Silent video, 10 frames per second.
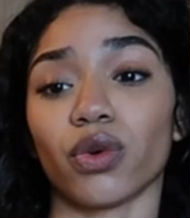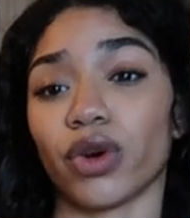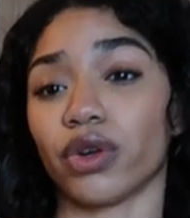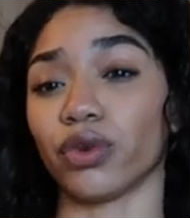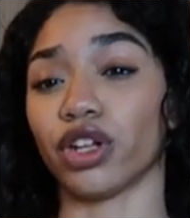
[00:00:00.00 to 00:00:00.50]

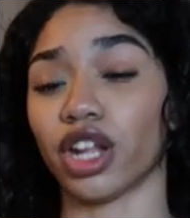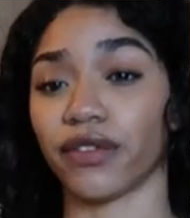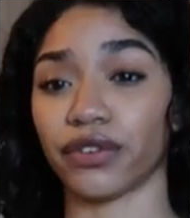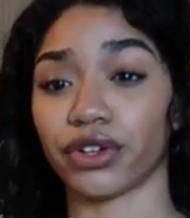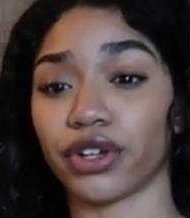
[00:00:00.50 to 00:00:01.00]
One will
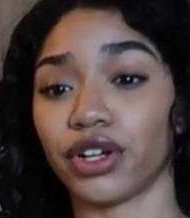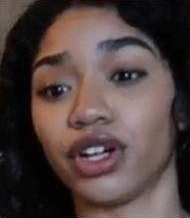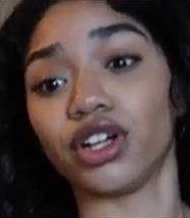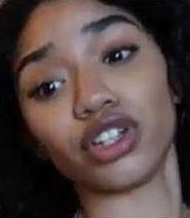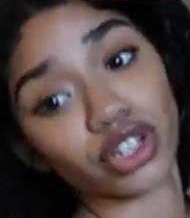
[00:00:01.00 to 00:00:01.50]
never.
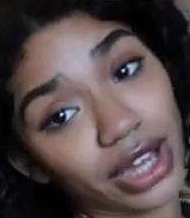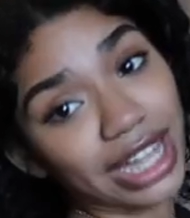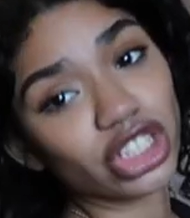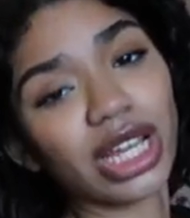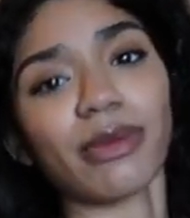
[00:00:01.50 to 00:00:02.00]
No,
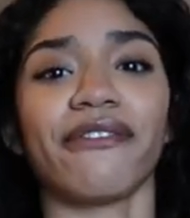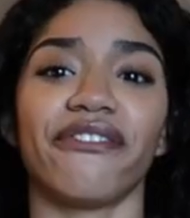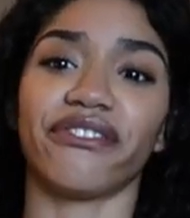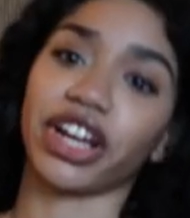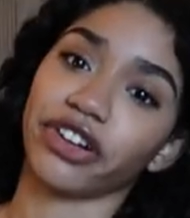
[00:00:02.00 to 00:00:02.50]
actually I'm a
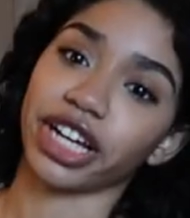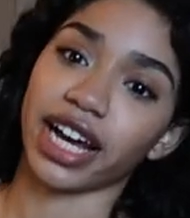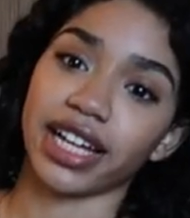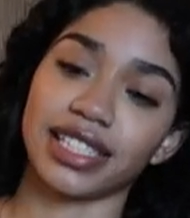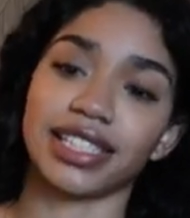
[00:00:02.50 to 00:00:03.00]
fairy, guys.